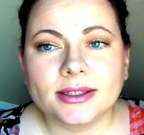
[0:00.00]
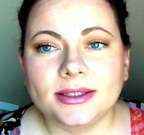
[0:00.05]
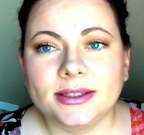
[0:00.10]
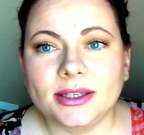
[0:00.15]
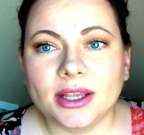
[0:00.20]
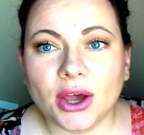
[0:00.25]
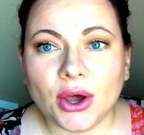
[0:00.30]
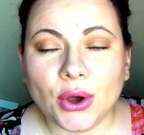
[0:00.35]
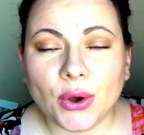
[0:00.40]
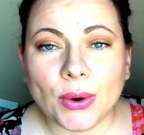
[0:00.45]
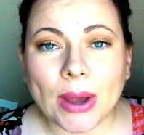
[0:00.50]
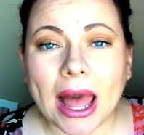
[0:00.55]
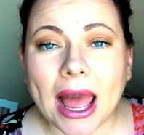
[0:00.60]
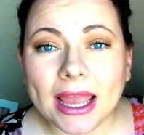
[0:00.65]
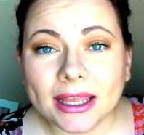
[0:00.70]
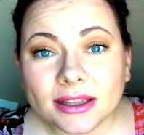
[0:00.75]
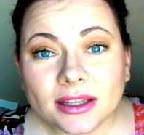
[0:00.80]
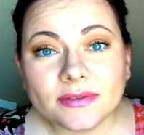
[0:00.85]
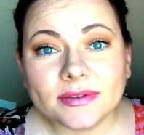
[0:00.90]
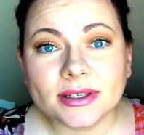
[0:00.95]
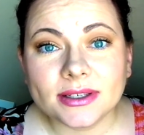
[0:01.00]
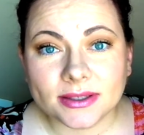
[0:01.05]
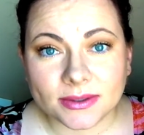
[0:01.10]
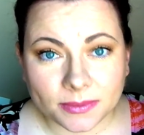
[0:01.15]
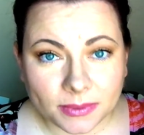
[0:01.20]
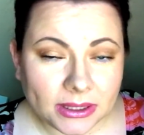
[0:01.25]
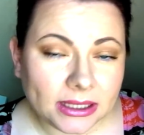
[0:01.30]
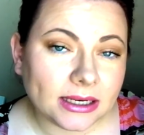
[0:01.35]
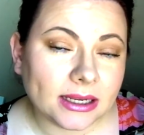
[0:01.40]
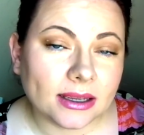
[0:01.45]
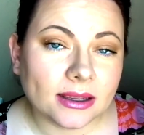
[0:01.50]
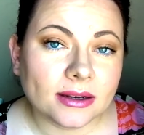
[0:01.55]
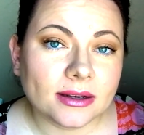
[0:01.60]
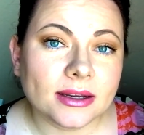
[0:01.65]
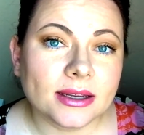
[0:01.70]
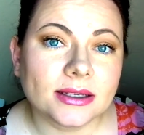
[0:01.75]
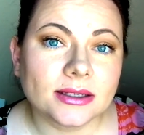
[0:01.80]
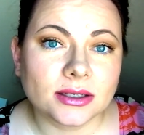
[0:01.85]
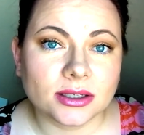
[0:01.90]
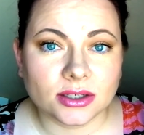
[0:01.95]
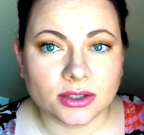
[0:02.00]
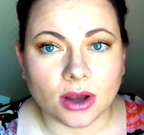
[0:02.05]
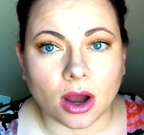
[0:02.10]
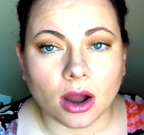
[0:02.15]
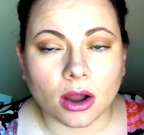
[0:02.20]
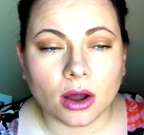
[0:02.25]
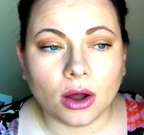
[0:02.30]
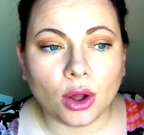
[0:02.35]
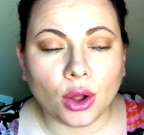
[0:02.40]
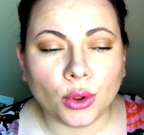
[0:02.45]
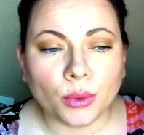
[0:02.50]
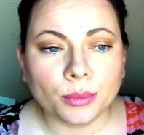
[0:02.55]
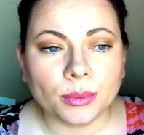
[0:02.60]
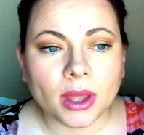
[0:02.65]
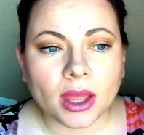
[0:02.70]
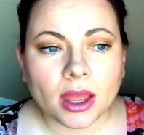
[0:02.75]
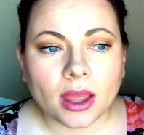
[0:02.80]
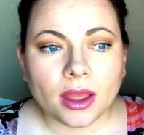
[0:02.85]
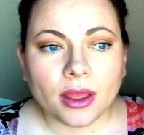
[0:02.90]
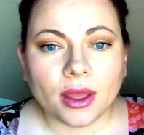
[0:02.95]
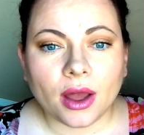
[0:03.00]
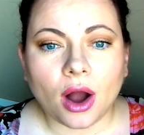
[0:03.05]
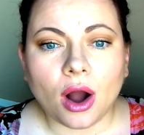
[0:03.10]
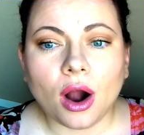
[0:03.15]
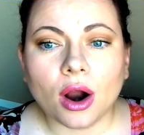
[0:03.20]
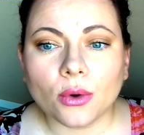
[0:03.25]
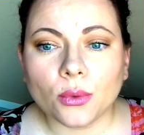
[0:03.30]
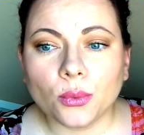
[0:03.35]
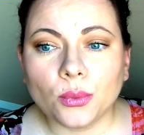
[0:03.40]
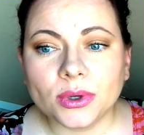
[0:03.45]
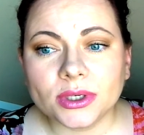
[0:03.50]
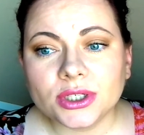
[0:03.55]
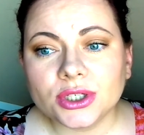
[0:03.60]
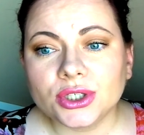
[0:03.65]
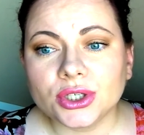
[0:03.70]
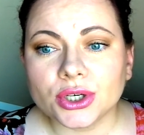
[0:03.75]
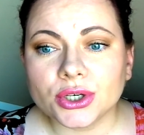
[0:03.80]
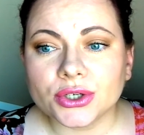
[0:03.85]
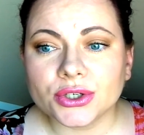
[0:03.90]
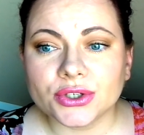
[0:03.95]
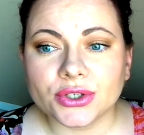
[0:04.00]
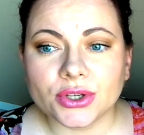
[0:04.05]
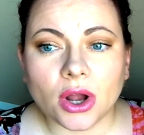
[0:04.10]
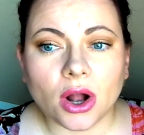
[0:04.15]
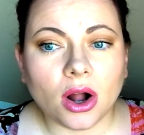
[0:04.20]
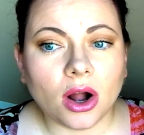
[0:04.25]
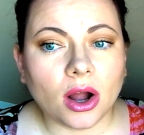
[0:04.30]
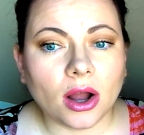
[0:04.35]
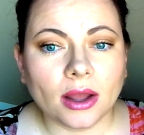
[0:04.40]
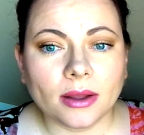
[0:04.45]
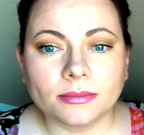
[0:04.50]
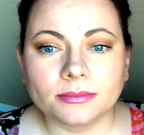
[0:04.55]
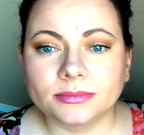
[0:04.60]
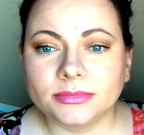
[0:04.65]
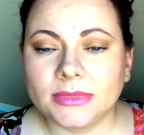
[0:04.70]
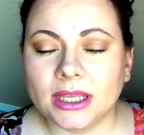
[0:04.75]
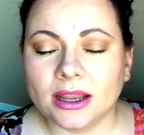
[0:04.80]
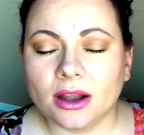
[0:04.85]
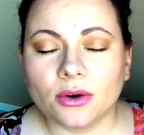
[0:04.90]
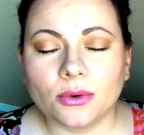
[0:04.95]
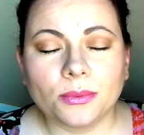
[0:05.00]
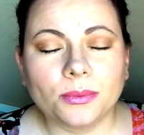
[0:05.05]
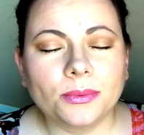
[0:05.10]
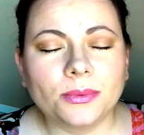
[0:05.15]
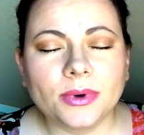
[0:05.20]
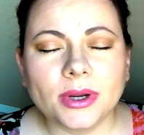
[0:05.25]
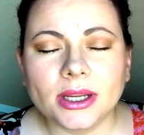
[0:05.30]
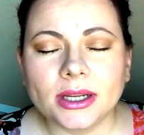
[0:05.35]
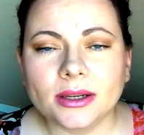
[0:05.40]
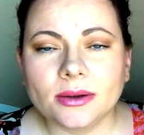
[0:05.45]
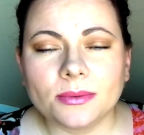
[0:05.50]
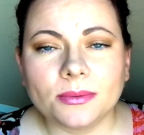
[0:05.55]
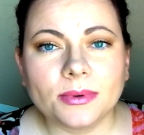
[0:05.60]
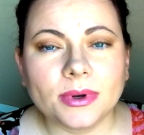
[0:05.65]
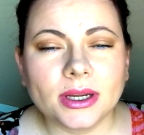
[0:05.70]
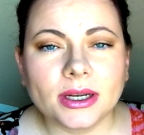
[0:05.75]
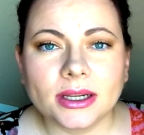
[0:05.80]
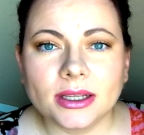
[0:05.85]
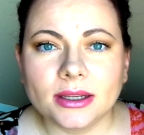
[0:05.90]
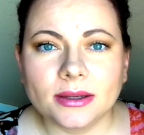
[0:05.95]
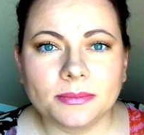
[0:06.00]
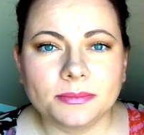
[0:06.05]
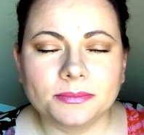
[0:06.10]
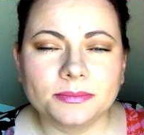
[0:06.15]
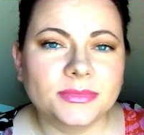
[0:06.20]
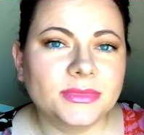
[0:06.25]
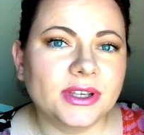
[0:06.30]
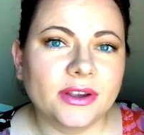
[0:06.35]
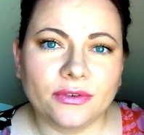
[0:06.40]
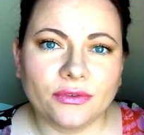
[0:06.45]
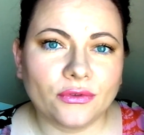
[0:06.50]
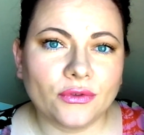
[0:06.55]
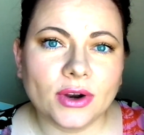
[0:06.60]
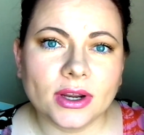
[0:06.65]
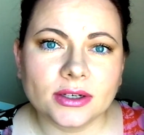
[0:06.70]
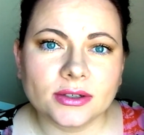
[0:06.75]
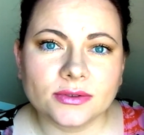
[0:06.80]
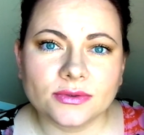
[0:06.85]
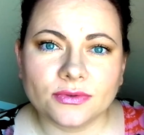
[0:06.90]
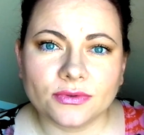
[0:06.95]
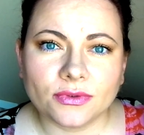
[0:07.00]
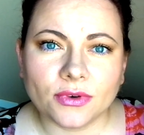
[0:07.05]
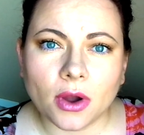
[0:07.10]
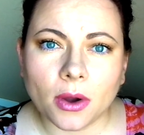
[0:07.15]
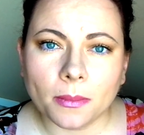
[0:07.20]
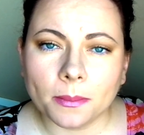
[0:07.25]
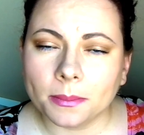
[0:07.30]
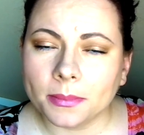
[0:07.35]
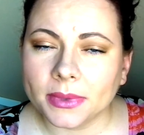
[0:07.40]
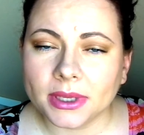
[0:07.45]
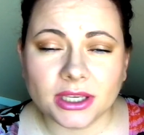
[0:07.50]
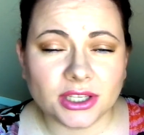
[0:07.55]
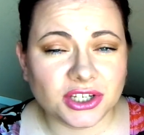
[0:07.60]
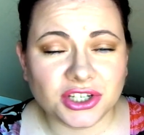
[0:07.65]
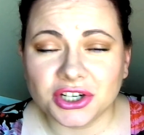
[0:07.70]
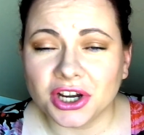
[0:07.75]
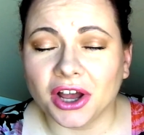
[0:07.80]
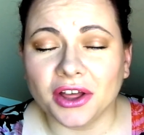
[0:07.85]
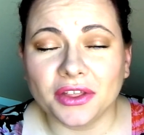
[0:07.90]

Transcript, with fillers: So I live in Sweden and Stockholm. Our winters they are really really different from each